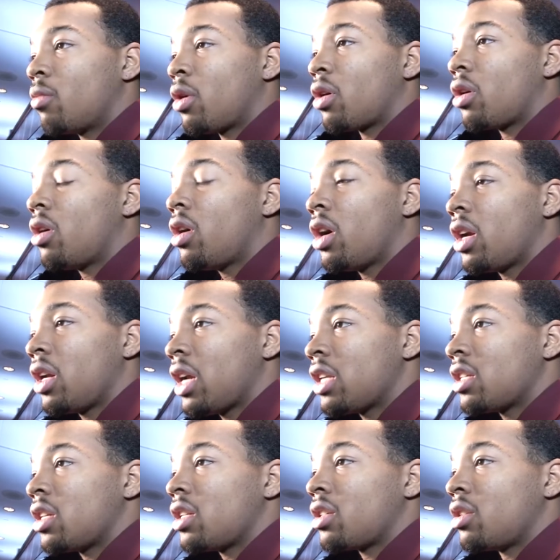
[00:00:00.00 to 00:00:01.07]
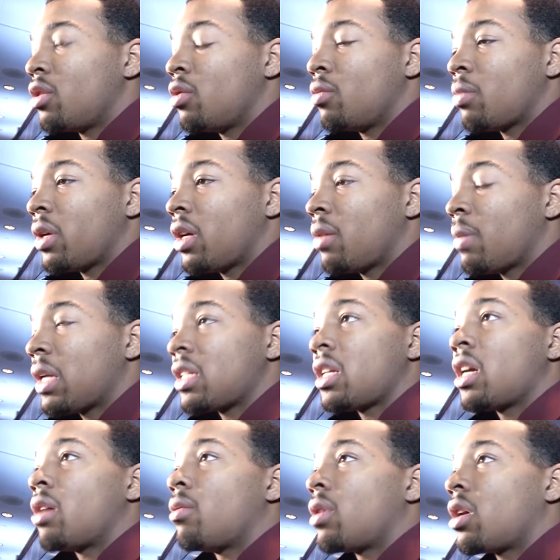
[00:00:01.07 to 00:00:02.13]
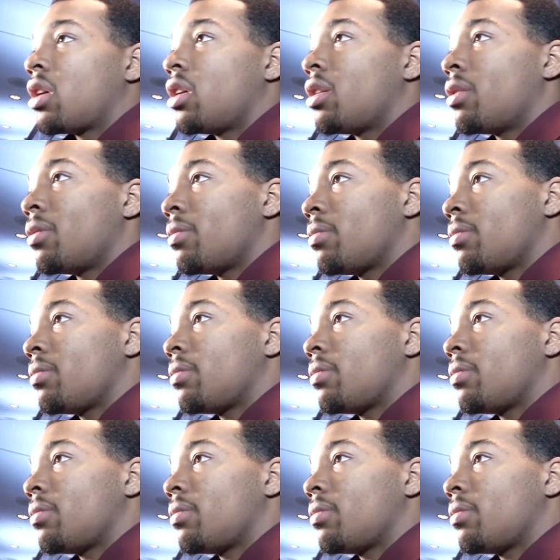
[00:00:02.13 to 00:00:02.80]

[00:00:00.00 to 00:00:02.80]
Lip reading: worked hard, and I just knew, man, my time would come.